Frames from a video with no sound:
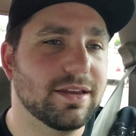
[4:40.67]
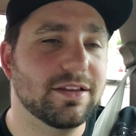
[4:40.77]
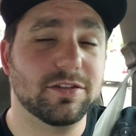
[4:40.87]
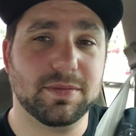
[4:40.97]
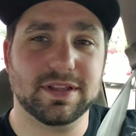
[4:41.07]

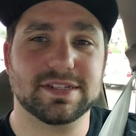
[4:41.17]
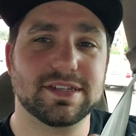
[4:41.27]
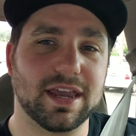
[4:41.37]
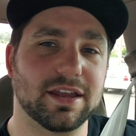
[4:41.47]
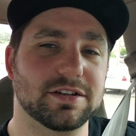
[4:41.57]
This will be the
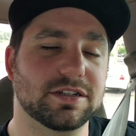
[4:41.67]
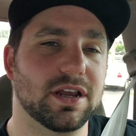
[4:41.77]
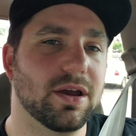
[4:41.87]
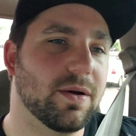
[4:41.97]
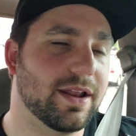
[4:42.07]
second
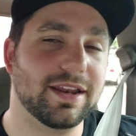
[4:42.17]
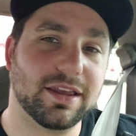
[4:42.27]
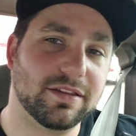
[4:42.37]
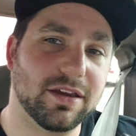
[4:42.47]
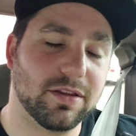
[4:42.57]
show. I
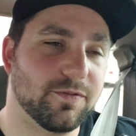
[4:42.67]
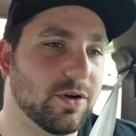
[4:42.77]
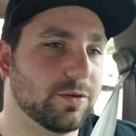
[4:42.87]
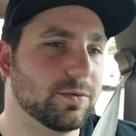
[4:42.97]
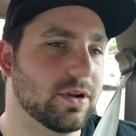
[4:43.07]
didn't get to go to the
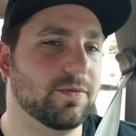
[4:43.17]
first one.